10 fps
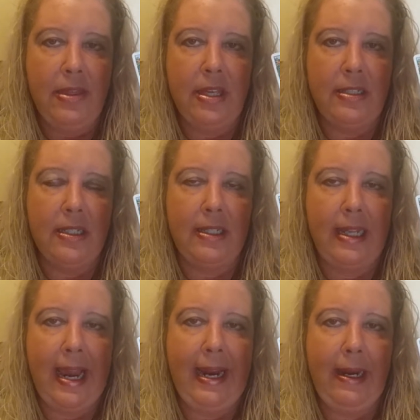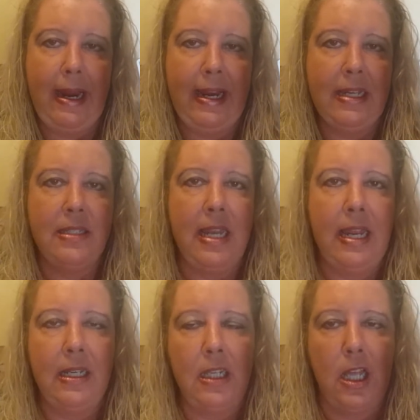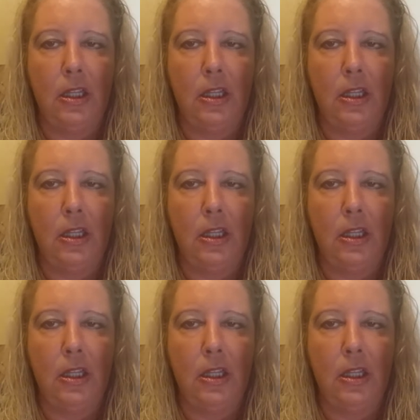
the delay is in